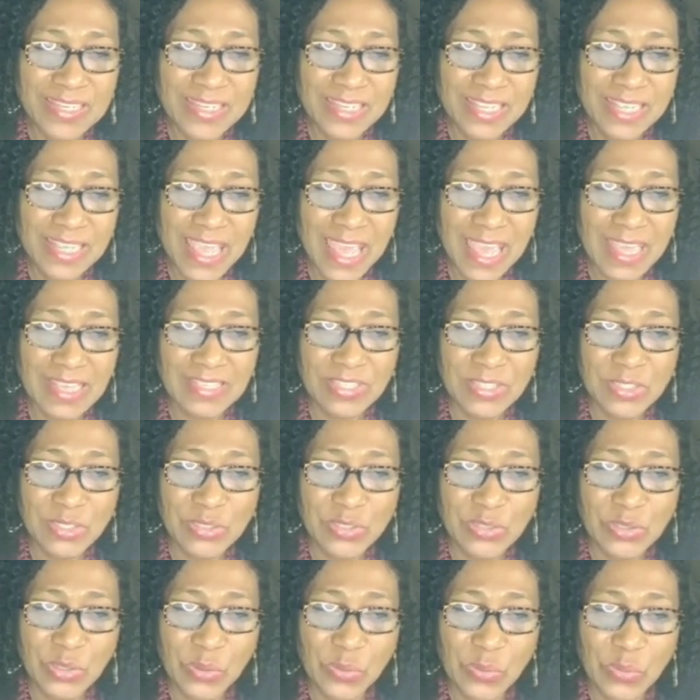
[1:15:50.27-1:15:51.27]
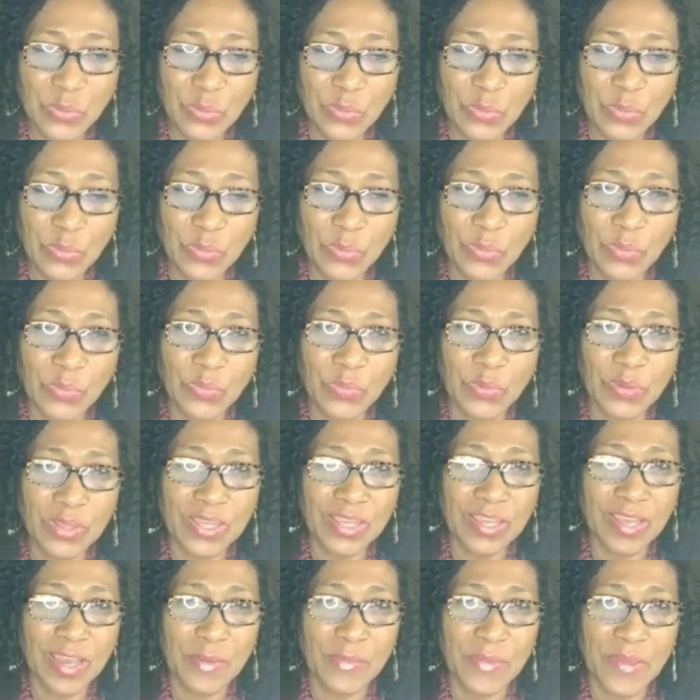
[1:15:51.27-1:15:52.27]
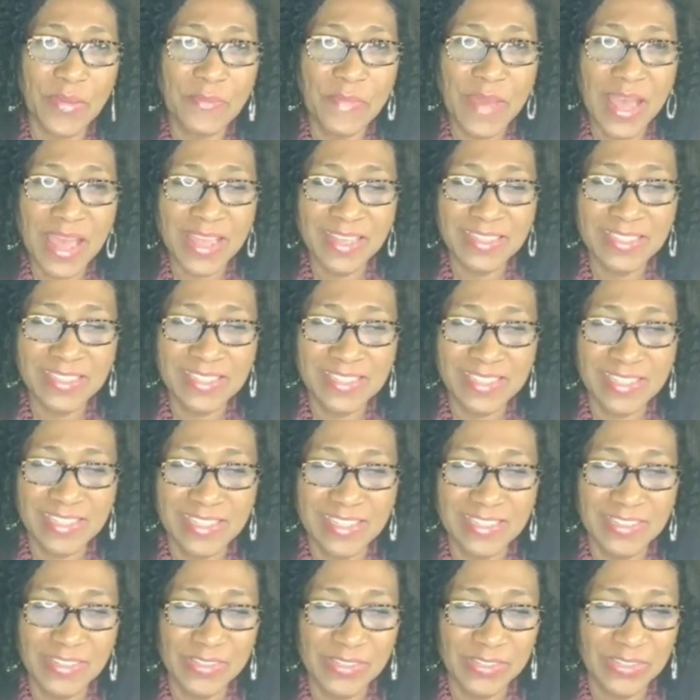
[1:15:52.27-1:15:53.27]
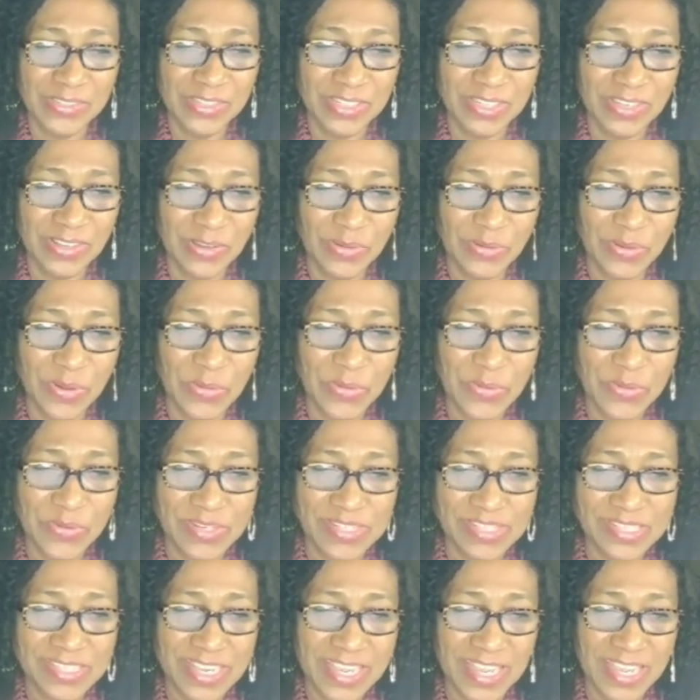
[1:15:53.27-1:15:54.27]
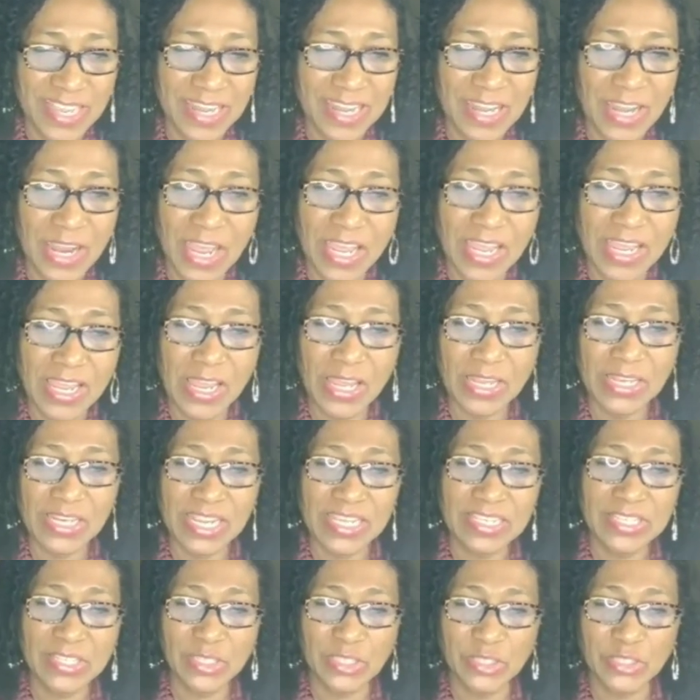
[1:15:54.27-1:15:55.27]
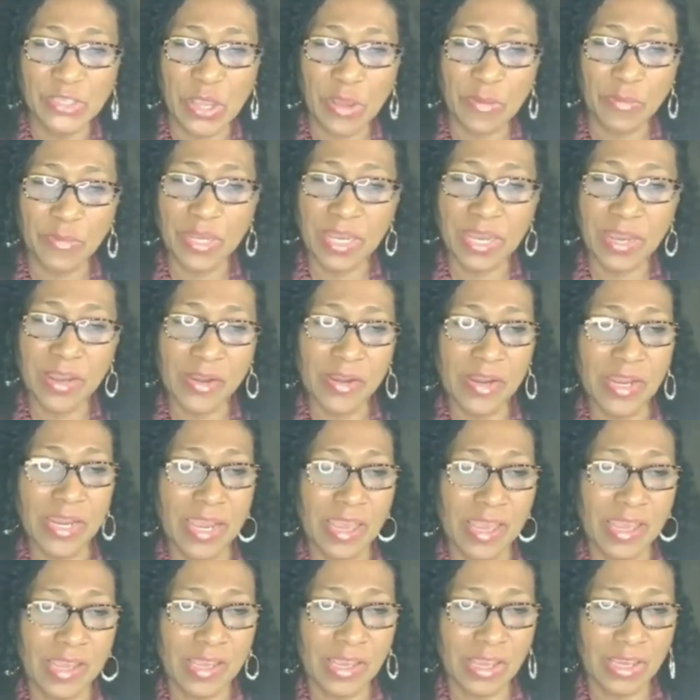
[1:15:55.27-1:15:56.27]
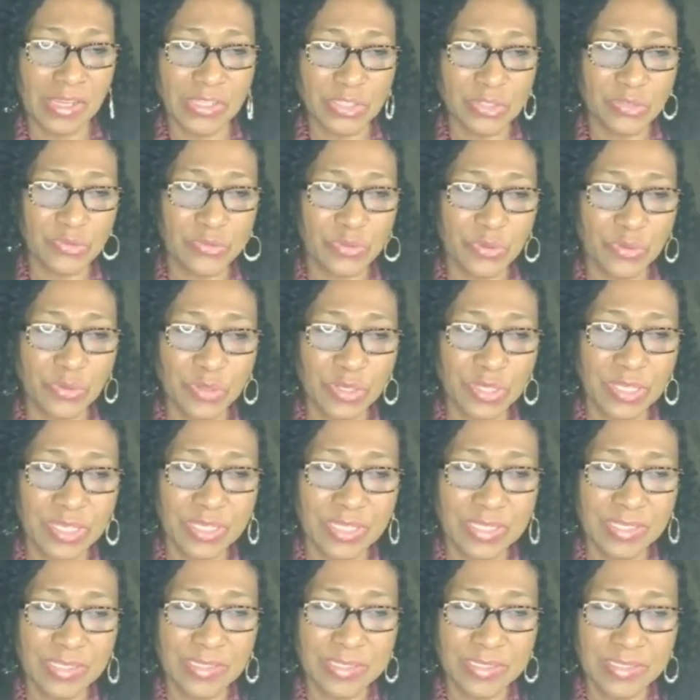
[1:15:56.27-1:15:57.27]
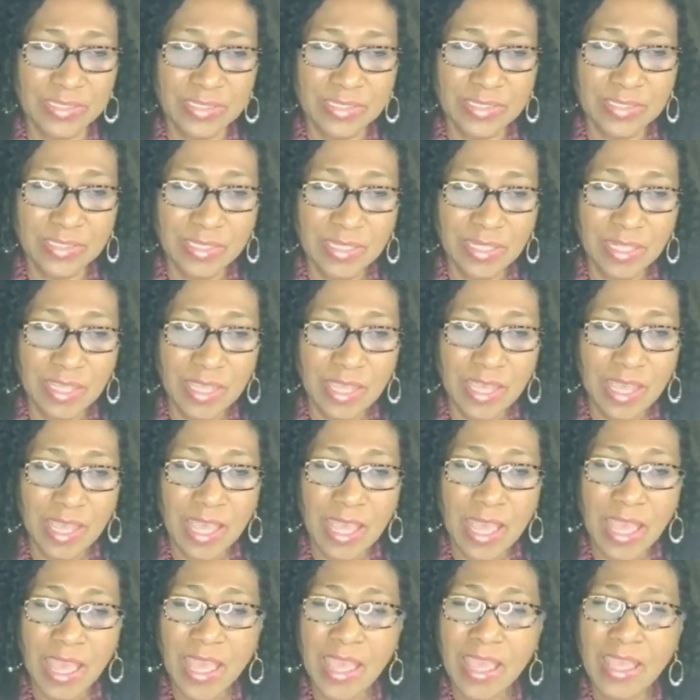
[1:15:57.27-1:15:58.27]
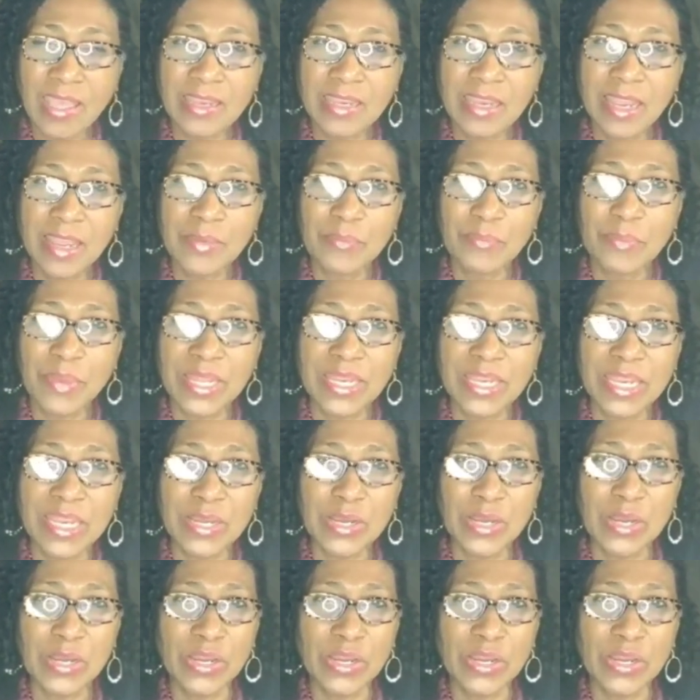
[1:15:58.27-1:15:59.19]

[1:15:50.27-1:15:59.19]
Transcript: yes, so coming back to what we were saying, this domineering and controlling, but they're